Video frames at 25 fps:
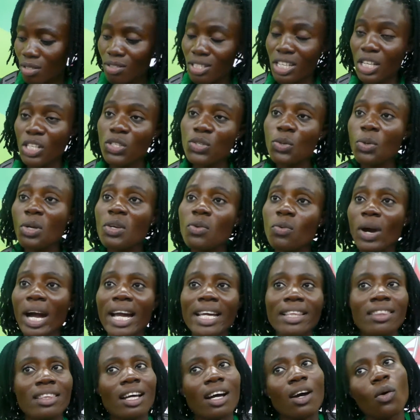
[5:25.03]
they're doing
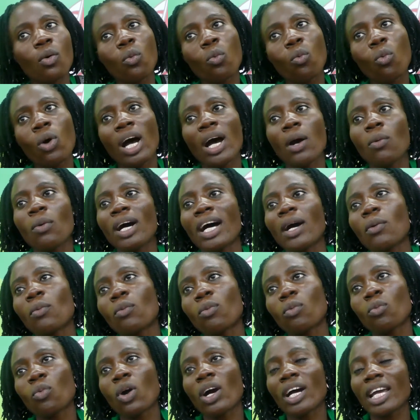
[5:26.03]
right now, what, what,
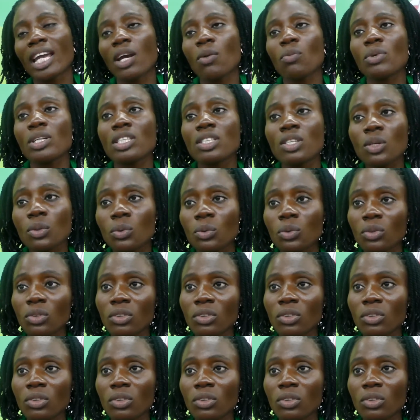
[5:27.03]
what can we do?